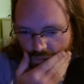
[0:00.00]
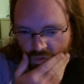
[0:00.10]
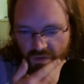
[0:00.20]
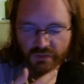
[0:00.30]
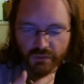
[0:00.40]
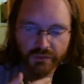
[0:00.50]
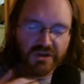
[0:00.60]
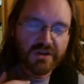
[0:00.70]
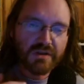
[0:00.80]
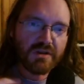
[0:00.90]
So we're going
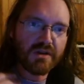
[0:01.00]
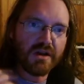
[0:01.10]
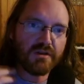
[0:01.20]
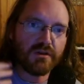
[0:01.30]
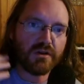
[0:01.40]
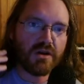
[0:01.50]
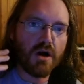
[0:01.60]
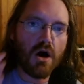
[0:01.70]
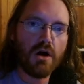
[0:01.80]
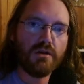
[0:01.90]
to take a look at
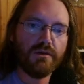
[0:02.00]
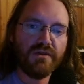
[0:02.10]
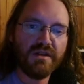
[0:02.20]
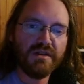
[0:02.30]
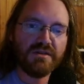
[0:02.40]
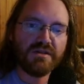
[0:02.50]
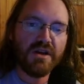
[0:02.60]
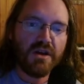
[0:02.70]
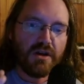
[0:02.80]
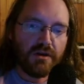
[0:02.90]
all of these
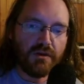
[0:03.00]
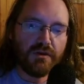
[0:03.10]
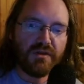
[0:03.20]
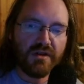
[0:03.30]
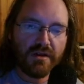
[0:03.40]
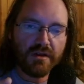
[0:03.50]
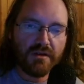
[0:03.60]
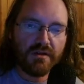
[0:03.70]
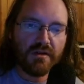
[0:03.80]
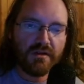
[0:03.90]
using
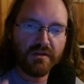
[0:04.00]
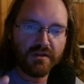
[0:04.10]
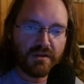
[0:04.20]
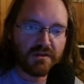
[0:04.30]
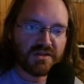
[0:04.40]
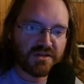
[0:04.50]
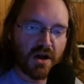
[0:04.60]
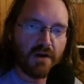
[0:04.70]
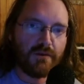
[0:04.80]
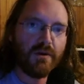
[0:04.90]
this
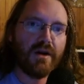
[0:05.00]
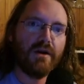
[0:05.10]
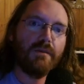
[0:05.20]
software.